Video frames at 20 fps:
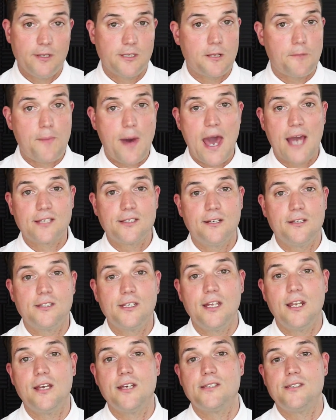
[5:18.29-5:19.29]
These are the PacSun
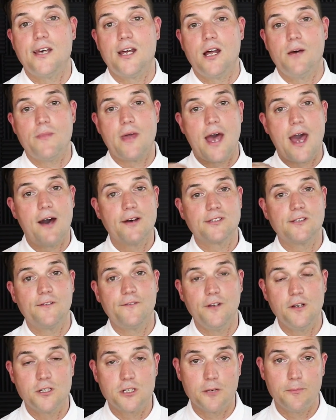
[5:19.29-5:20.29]
skinniest denim, the House
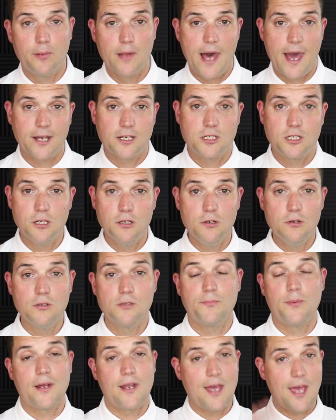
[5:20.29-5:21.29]
of Future black
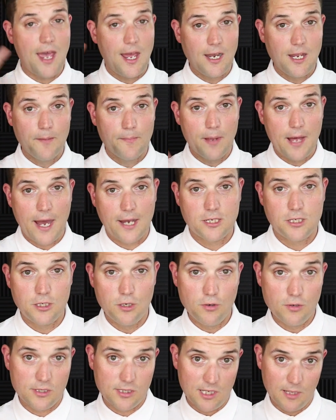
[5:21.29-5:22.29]
shoes, but any black
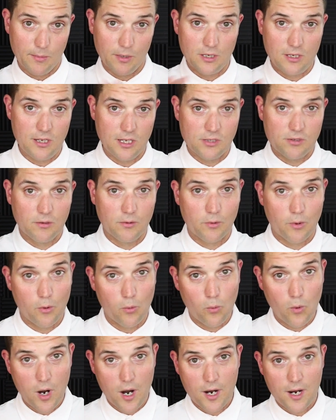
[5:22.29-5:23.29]
shoes similar to this one
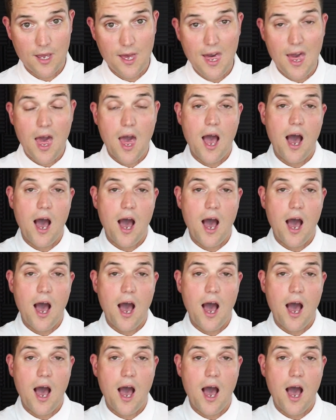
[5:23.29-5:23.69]
will work.